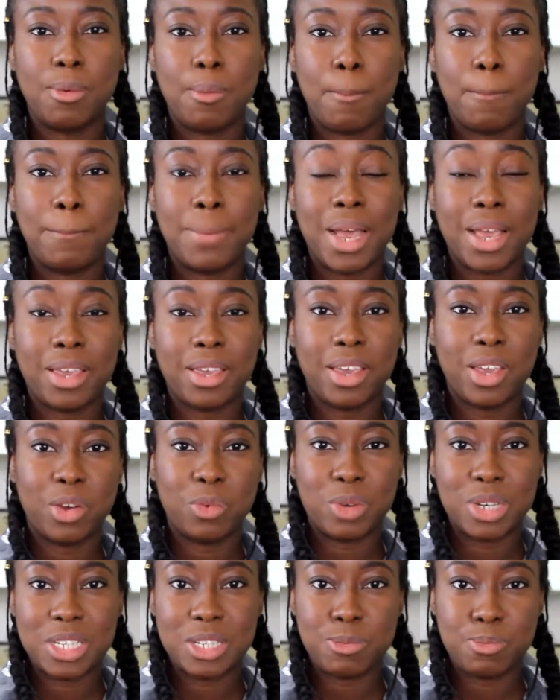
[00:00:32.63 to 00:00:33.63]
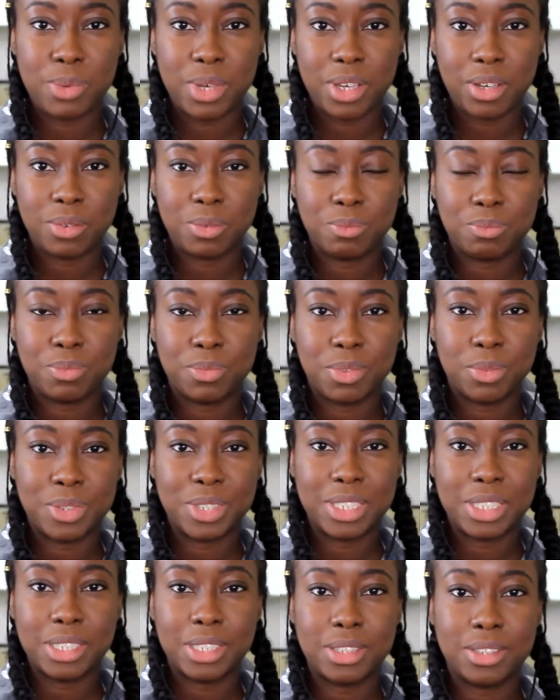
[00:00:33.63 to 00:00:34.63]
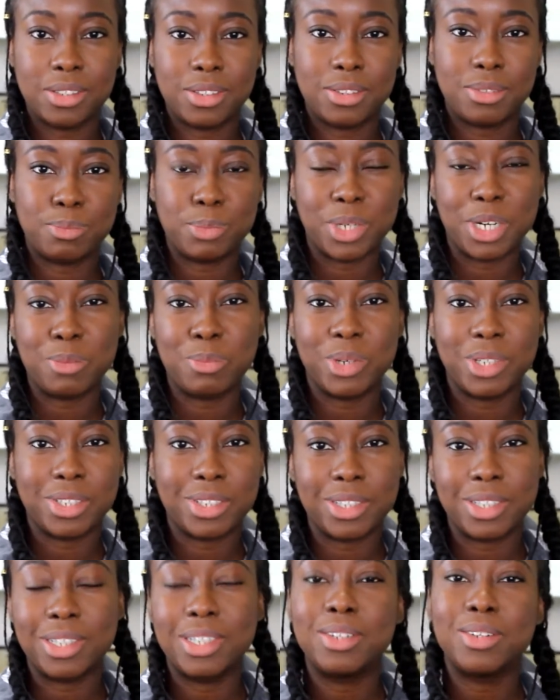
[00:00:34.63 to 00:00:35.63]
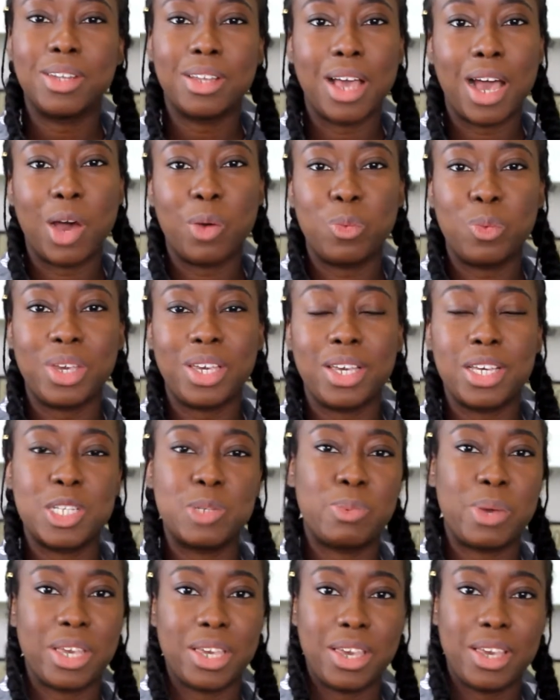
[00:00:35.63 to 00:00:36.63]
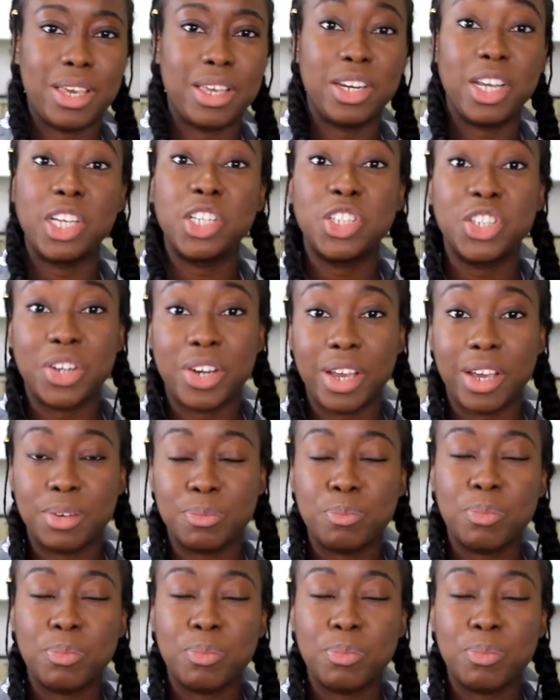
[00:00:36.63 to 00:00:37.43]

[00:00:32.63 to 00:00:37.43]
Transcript: pancake recipe, which is pretty much how we eat pancake in Nigeria.